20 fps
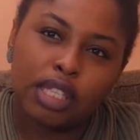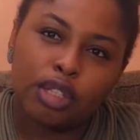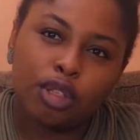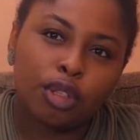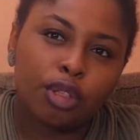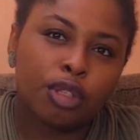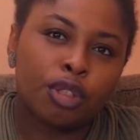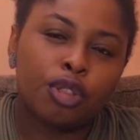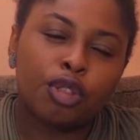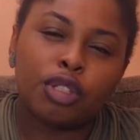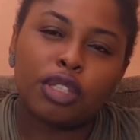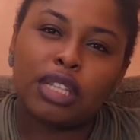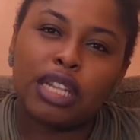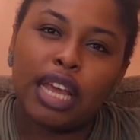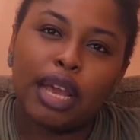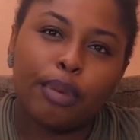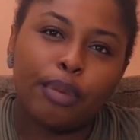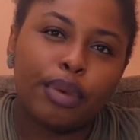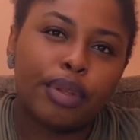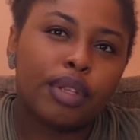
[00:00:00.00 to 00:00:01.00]
It doesn't just
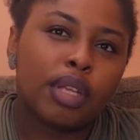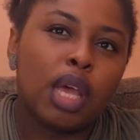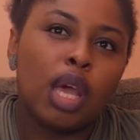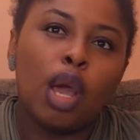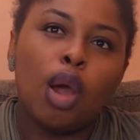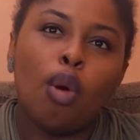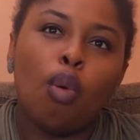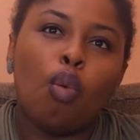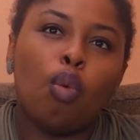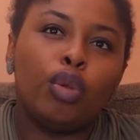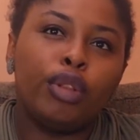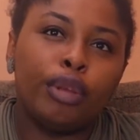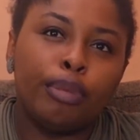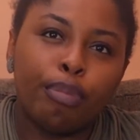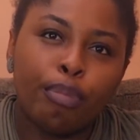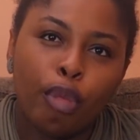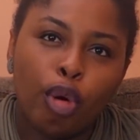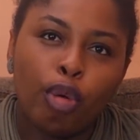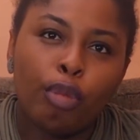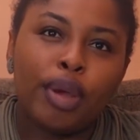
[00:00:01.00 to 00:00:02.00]
lie with the
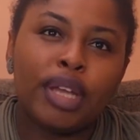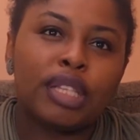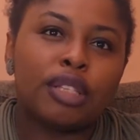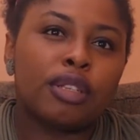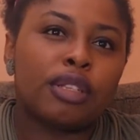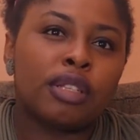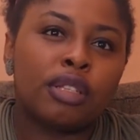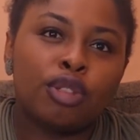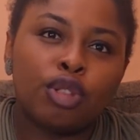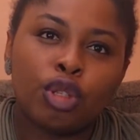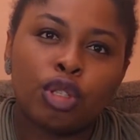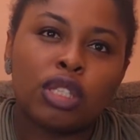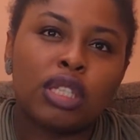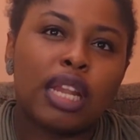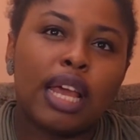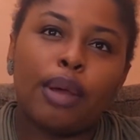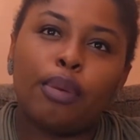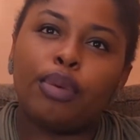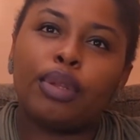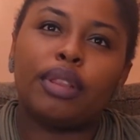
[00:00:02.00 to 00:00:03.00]
moment. It doesn't just
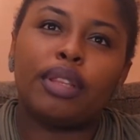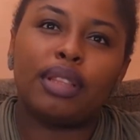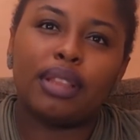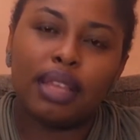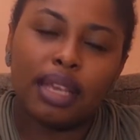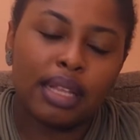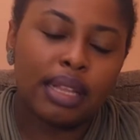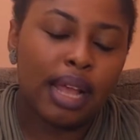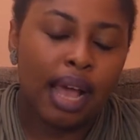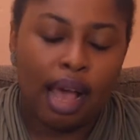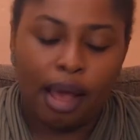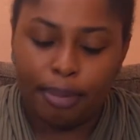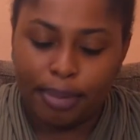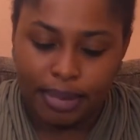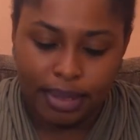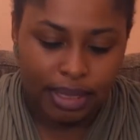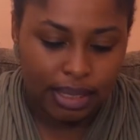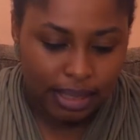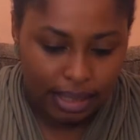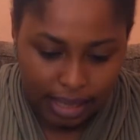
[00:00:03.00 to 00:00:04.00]
lie with the thing that
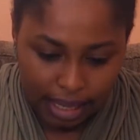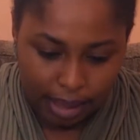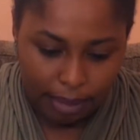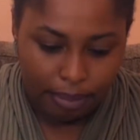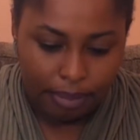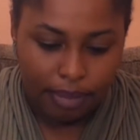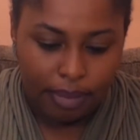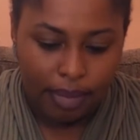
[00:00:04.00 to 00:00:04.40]
happened to them.